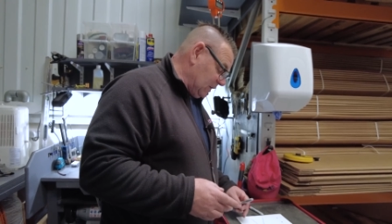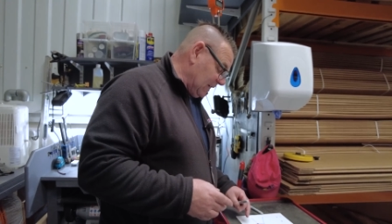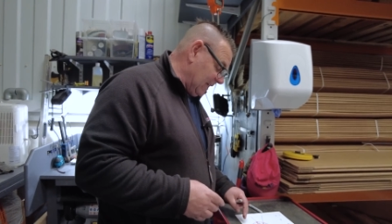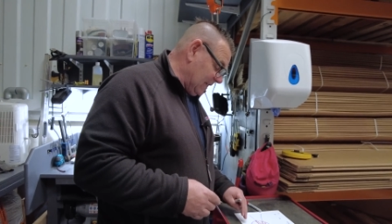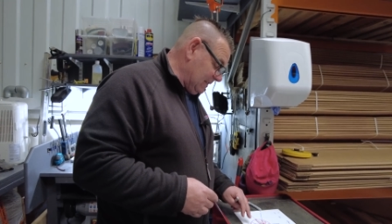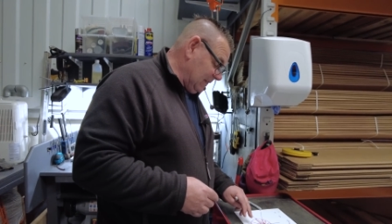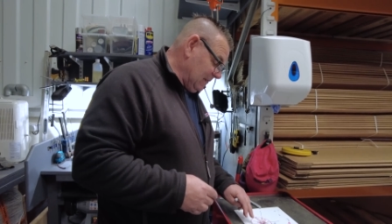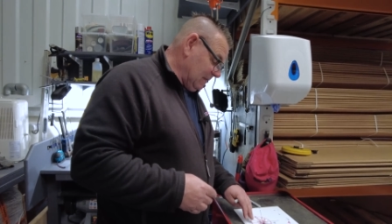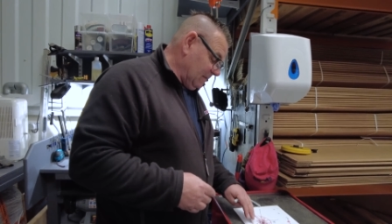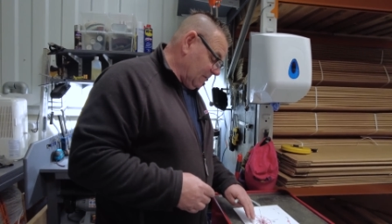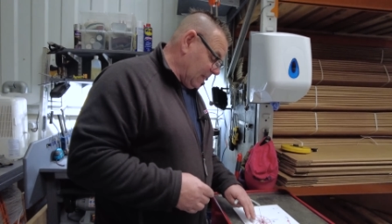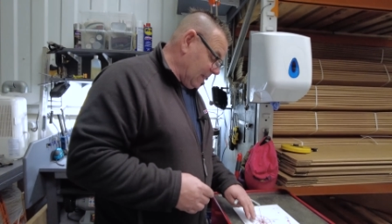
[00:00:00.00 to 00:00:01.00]
said
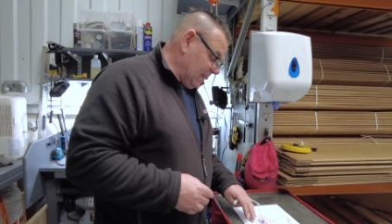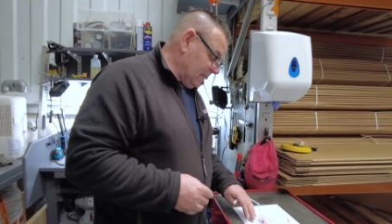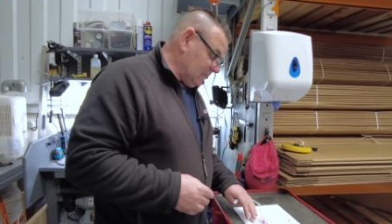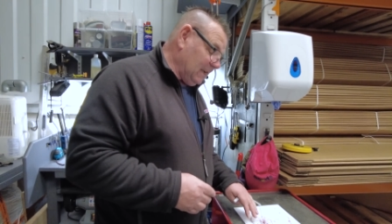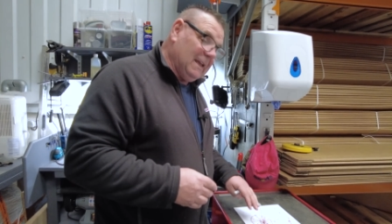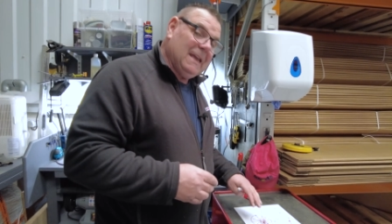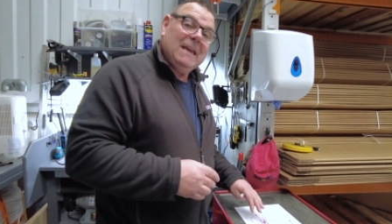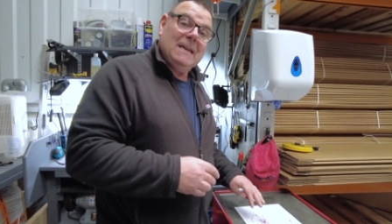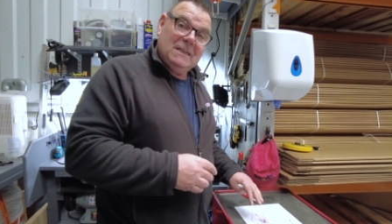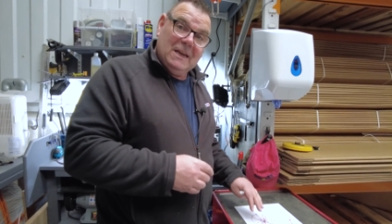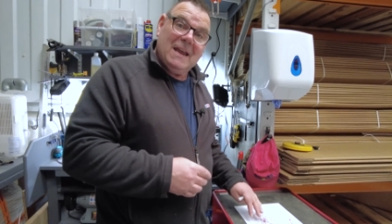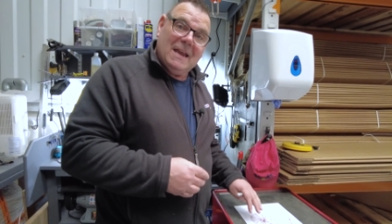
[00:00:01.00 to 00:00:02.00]
that
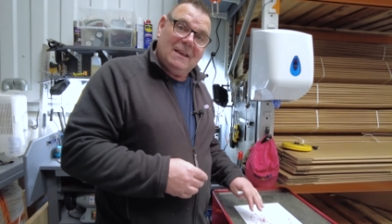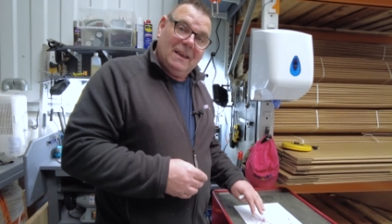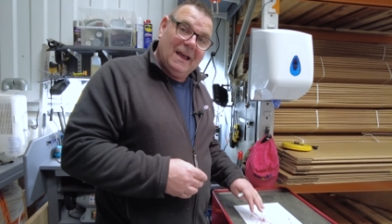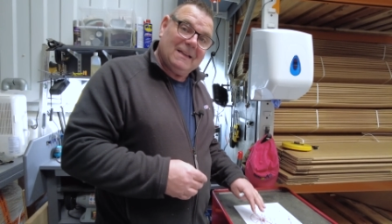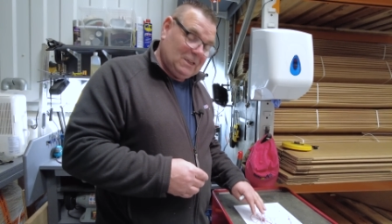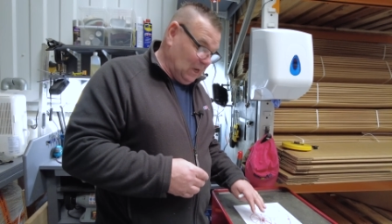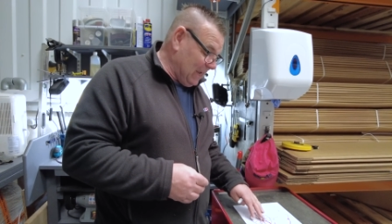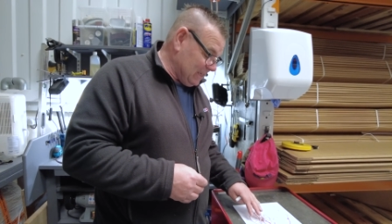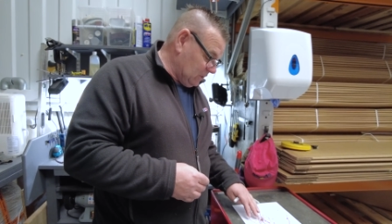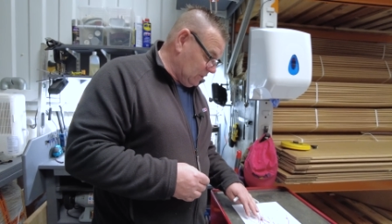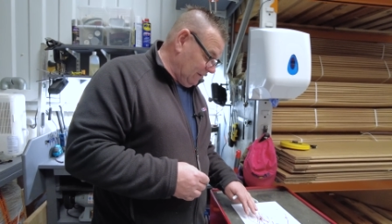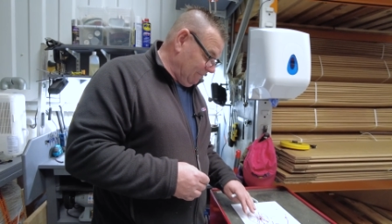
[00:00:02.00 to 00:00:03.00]
he did that
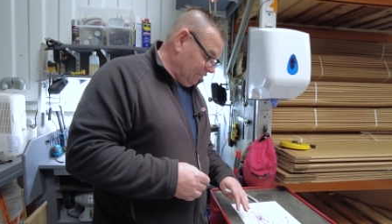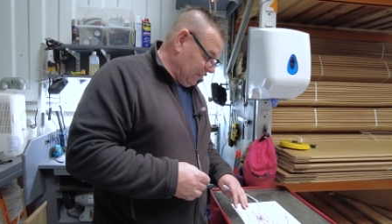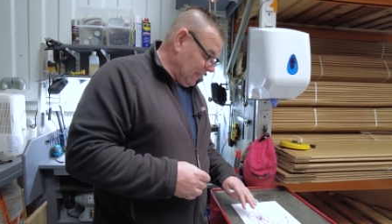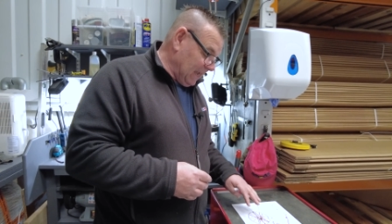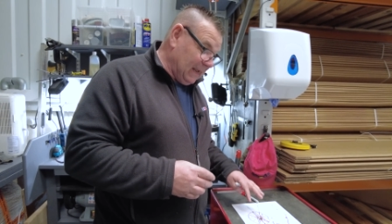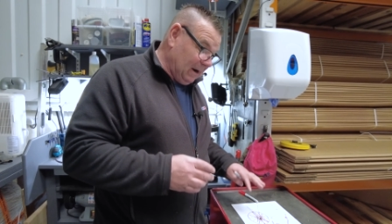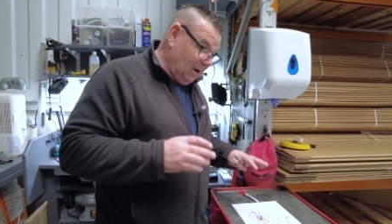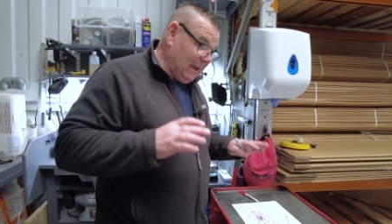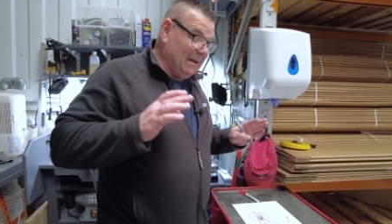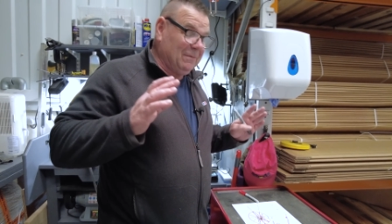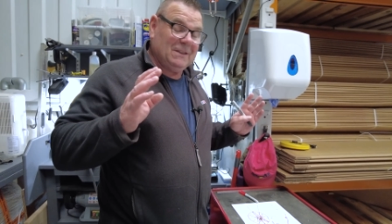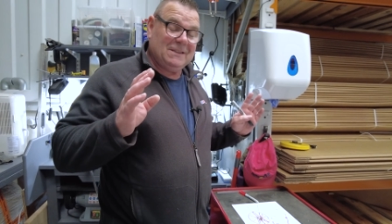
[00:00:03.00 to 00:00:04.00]
test. And I
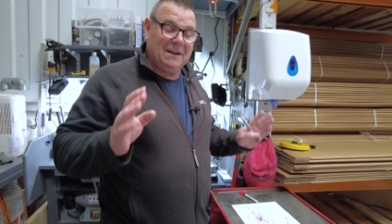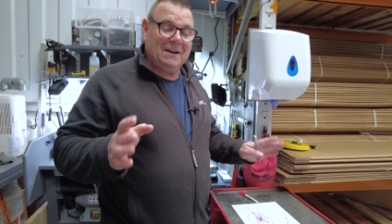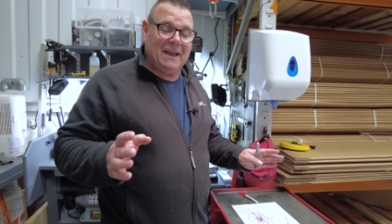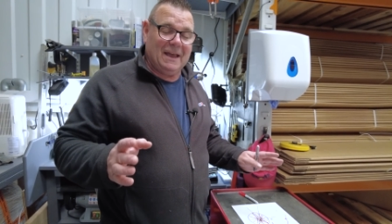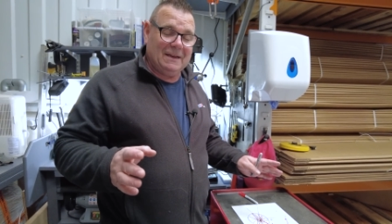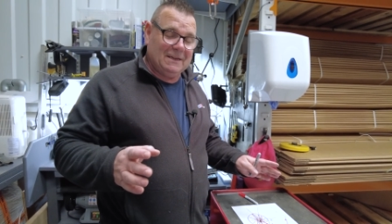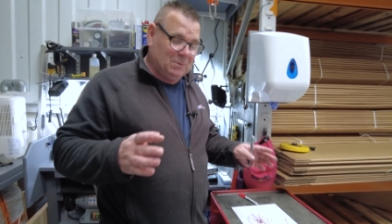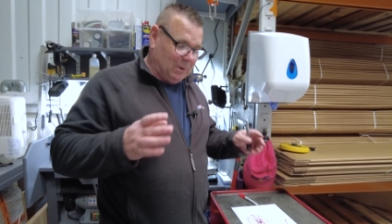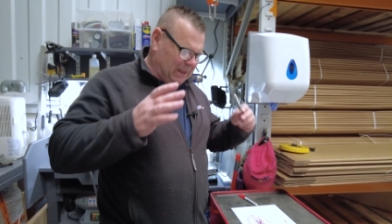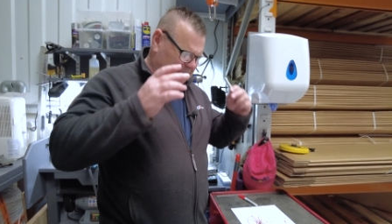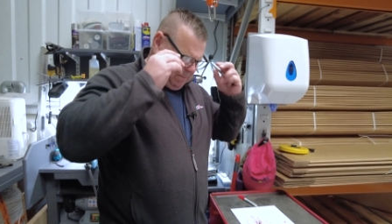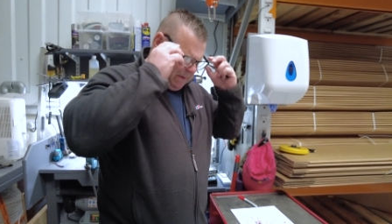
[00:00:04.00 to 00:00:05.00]
haven't done it, and it's
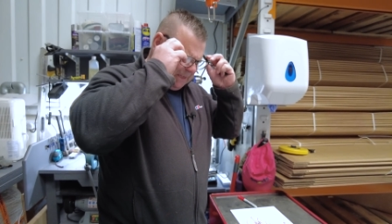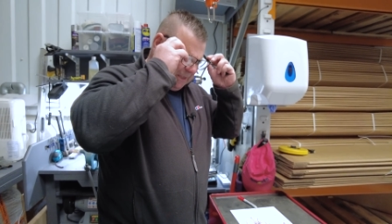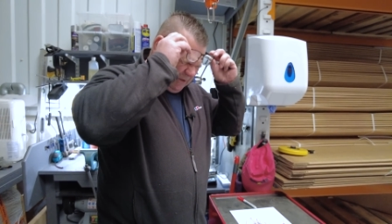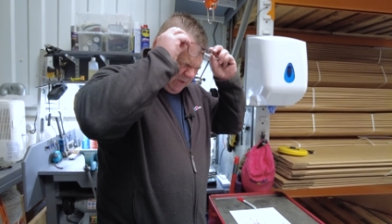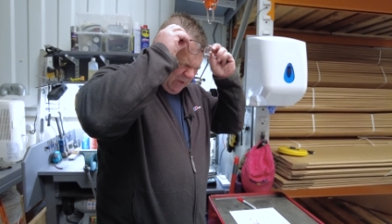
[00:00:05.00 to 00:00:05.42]
one of the bits of